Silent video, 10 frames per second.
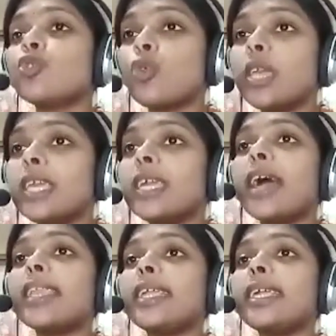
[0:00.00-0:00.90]
showing
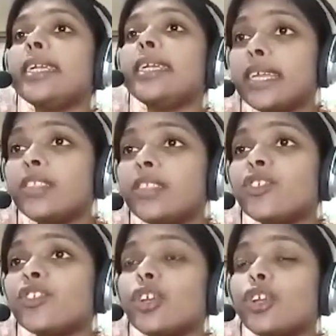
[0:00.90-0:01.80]
an
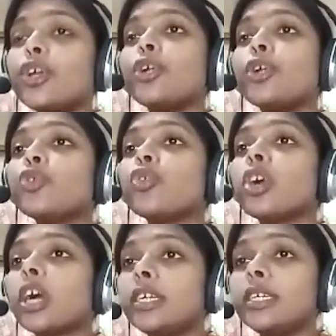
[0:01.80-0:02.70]
intention to
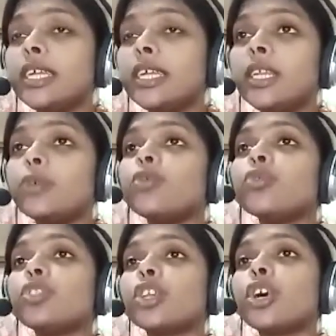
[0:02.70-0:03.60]

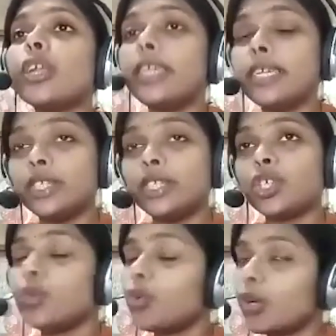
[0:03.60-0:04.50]
continue the lease.
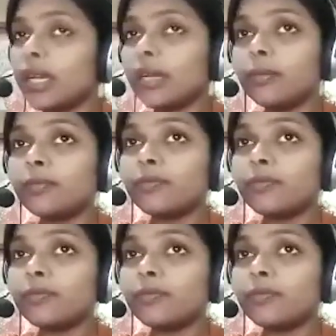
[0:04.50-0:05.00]
Okay.